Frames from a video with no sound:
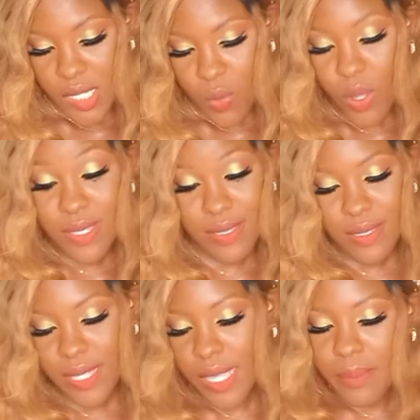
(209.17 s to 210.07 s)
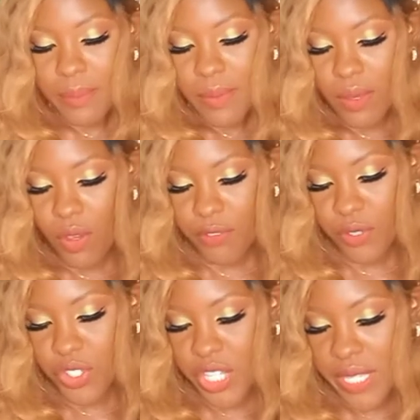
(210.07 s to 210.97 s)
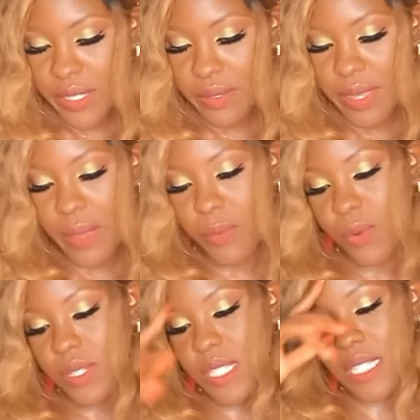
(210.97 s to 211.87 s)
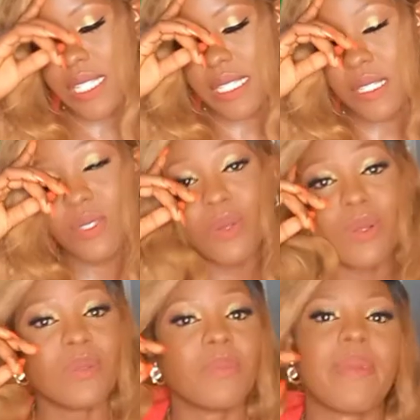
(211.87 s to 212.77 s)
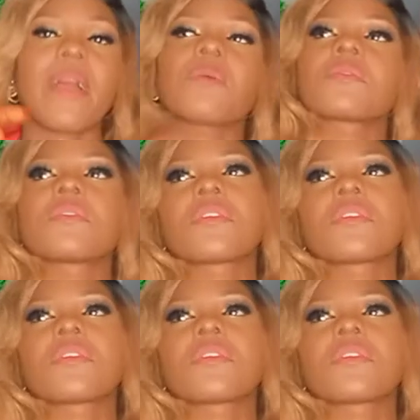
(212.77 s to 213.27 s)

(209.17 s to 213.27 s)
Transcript: what's the name of your channel and what is it all about?